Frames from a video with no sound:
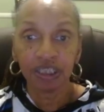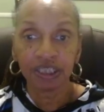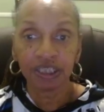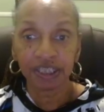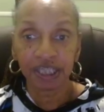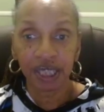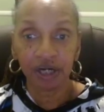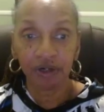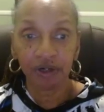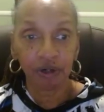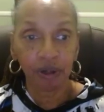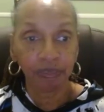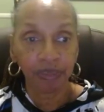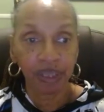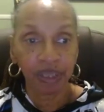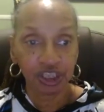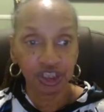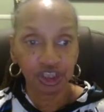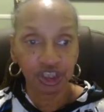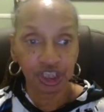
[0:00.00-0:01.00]
Sarah
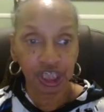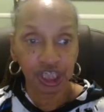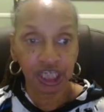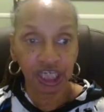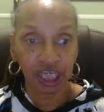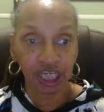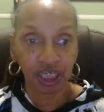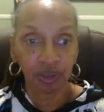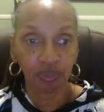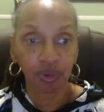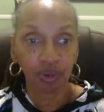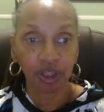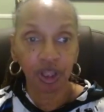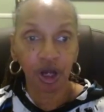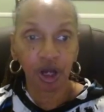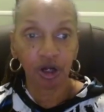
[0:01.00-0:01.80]
pitched in with